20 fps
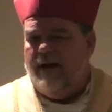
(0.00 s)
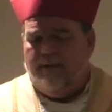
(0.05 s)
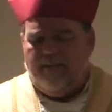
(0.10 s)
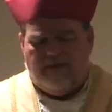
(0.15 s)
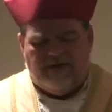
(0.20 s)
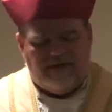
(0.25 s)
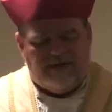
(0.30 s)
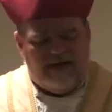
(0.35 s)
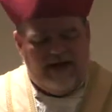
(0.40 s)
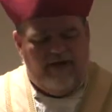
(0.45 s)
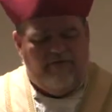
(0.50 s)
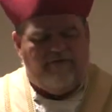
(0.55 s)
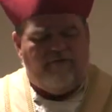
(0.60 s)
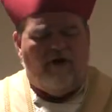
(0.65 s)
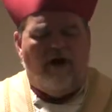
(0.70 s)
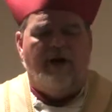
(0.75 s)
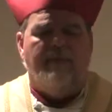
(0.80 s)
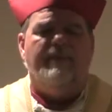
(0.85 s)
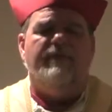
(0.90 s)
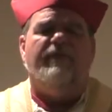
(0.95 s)
But stay
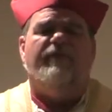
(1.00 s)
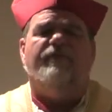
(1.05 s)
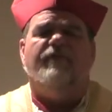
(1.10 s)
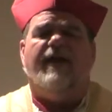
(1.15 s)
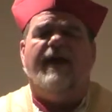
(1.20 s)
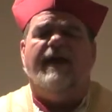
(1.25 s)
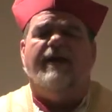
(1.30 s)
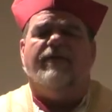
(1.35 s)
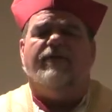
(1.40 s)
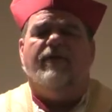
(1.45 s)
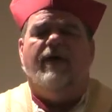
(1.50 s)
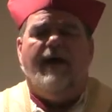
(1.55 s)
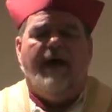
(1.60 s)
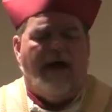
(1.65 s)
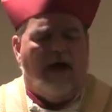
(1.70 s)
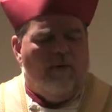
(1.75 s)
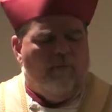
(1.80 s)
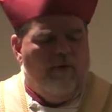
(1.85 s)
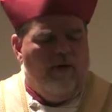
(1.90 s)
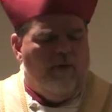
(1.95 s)
firm in the faith,
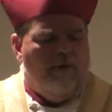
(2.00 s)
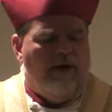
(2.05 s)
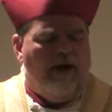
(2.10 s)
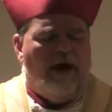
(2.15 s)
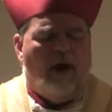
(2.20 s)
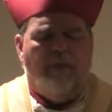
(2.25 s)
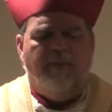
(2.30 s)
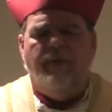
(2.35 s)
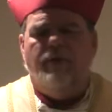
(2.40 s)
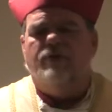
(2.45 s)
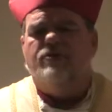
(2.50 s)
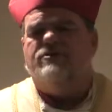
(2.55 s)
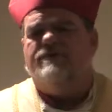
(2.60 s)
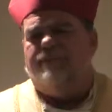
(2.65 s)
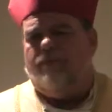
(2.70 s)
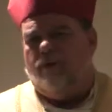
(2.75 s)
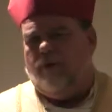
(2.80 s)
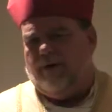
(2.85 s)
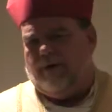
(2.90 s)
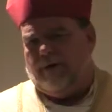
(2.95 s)
and we will help you and
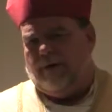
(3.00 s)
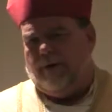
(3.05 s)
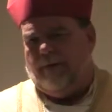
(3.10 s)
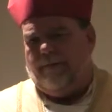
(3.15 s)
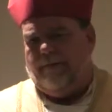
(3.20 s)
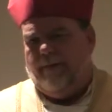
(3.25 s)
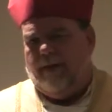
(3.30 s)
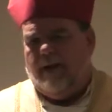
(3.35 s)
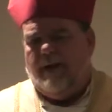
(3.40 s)
support you.